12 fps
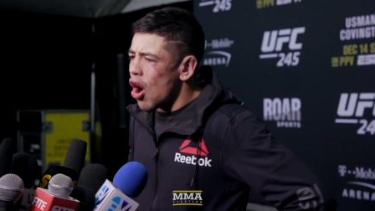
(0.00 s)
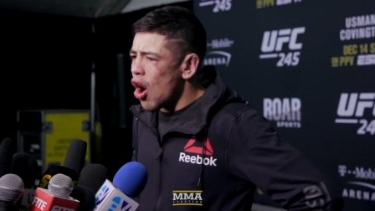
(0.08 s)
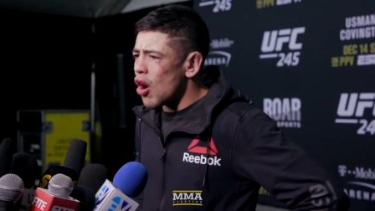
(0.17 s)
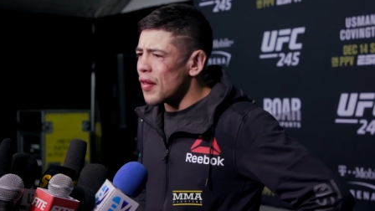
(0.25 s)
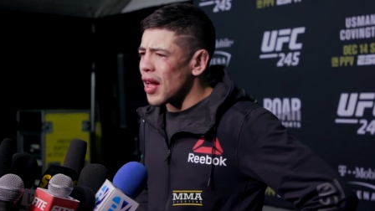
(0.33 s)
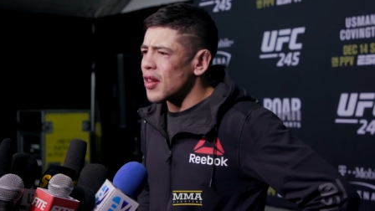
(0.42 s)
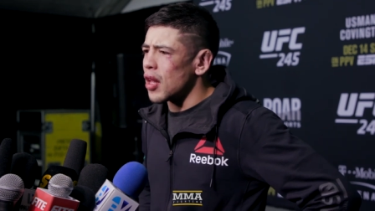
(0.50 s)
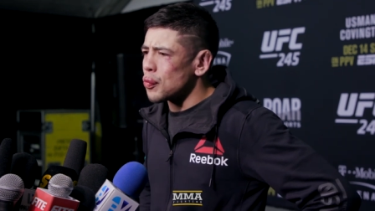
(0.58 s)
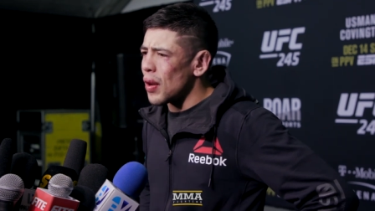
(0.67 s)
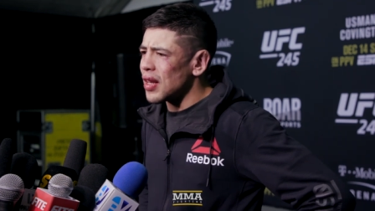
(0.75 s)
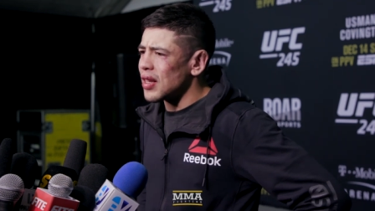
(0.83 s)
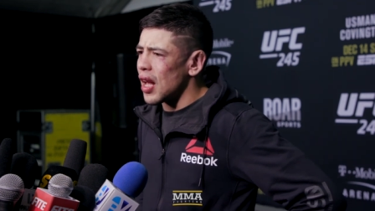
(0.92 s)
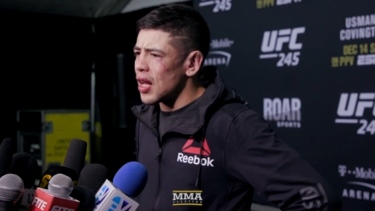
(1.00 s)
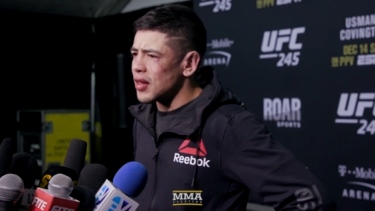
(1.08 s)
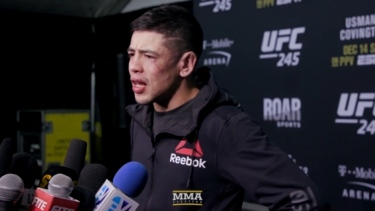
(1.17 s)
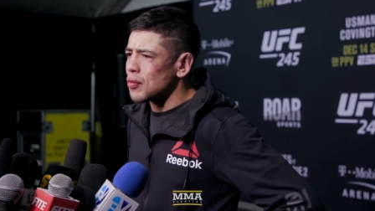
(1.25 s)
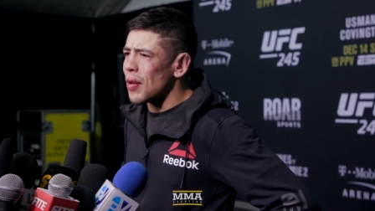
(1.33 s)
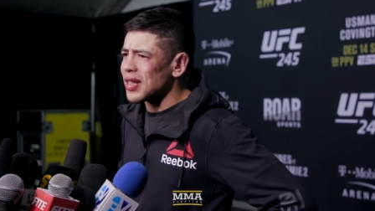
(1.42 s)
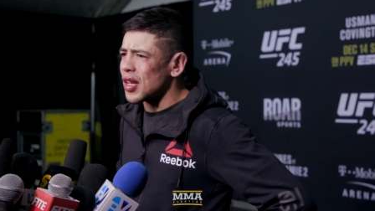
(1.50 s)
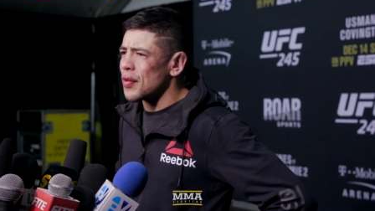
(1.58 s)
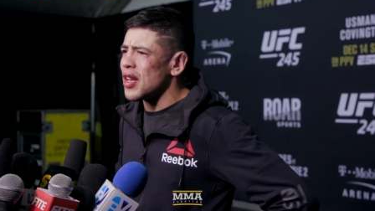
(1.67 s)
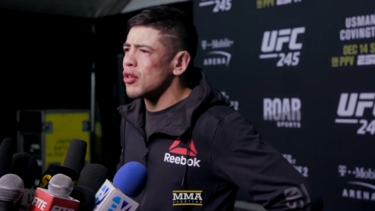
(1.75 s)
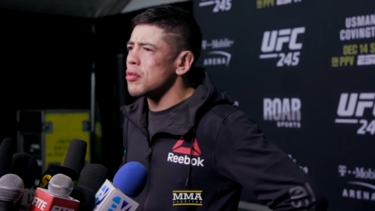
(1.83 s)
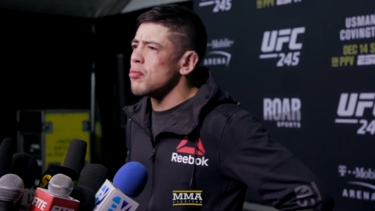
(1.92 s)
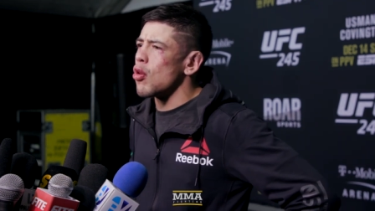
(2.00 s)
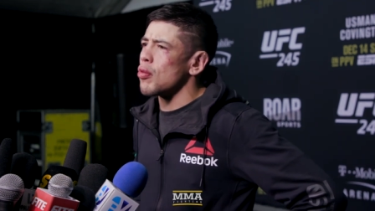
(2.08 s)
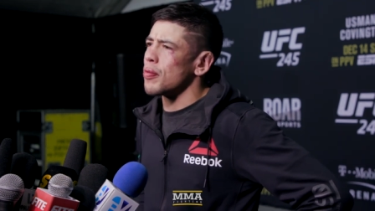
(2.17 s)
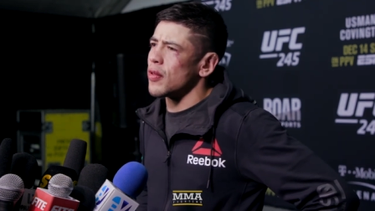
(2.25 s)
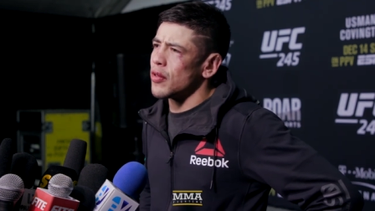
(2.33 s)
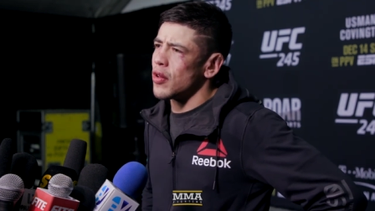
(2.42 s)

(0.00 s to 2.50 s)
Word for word: Oh, that, that was that was a really good move.